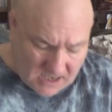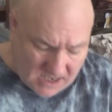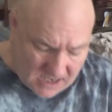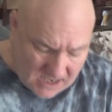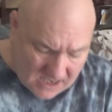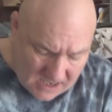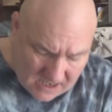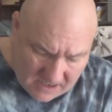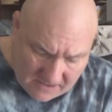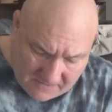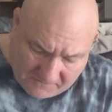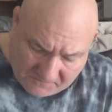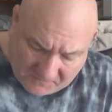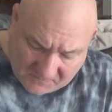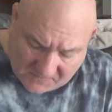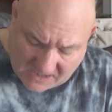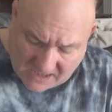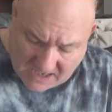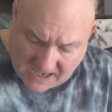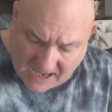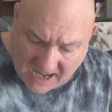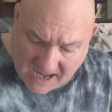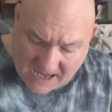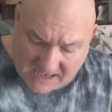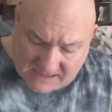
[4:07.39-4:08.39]
Uh,
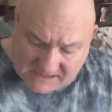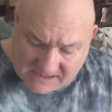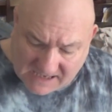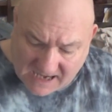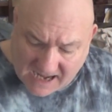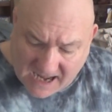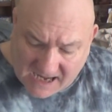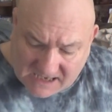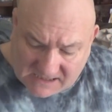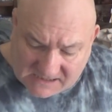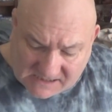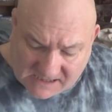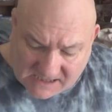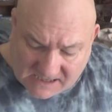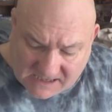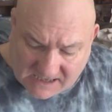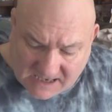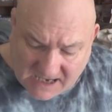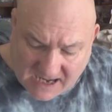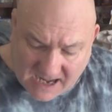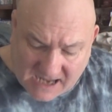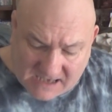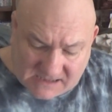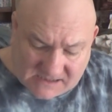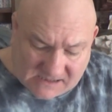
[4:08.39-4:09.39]
as, as,
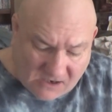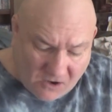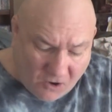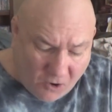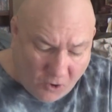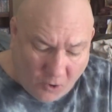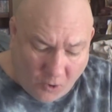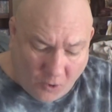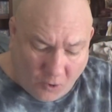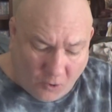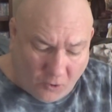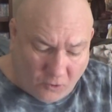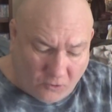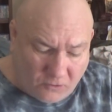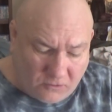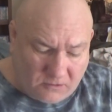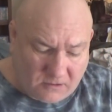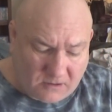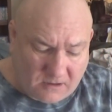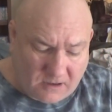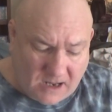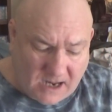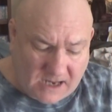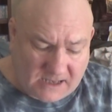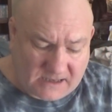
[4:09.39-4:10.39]
a, as a whole,
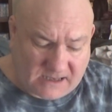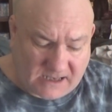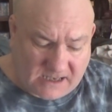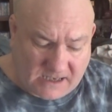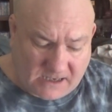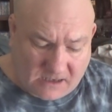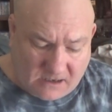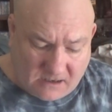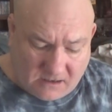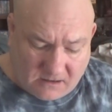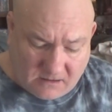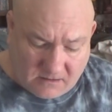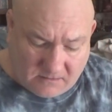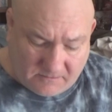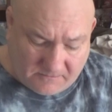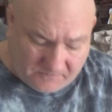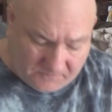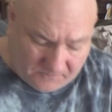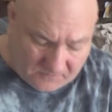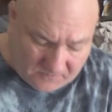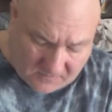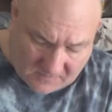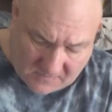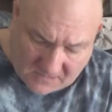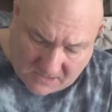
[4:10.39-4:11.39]
I think
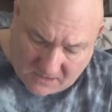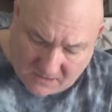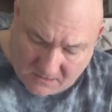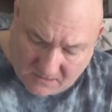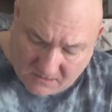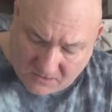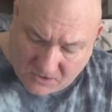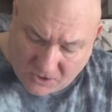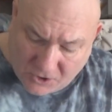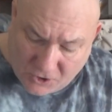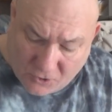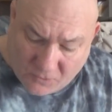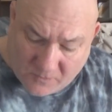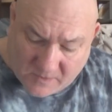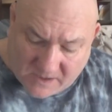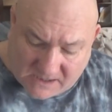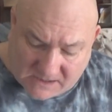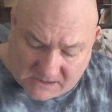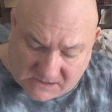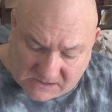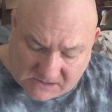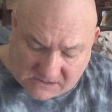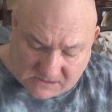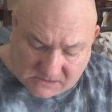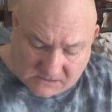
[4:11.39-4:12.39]

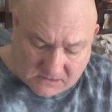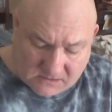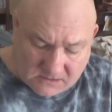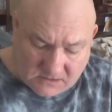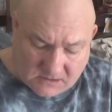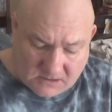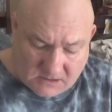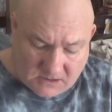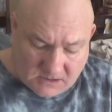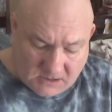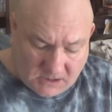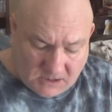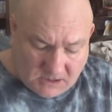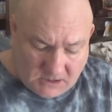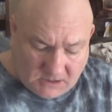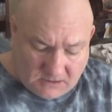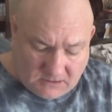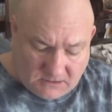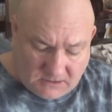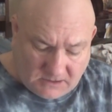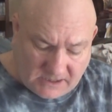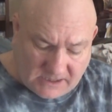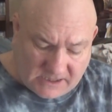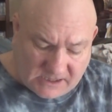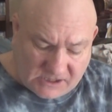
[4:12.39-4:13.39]
humans
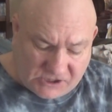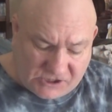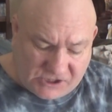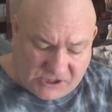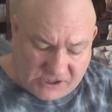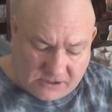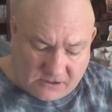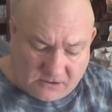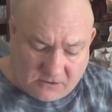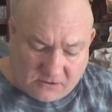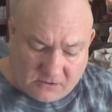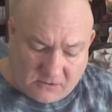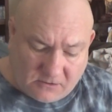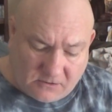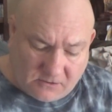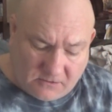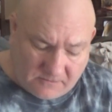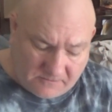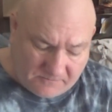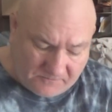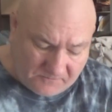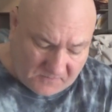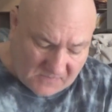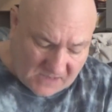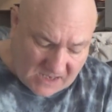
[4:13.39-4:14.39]
in
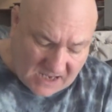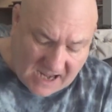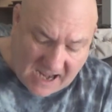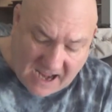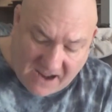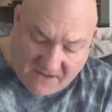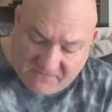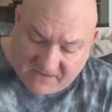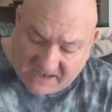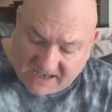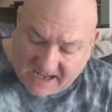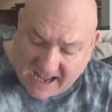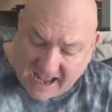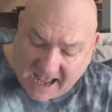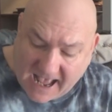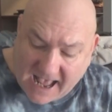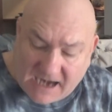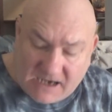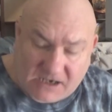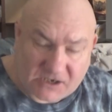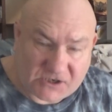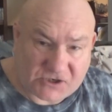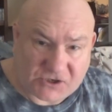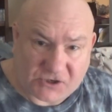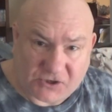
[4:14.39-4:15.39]
general have the
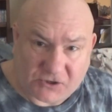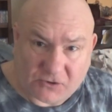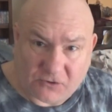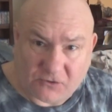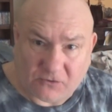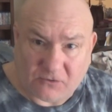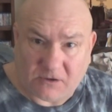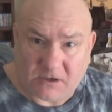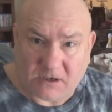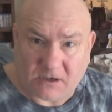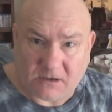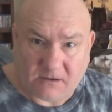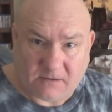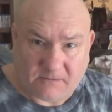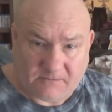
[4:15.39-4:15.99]
attitude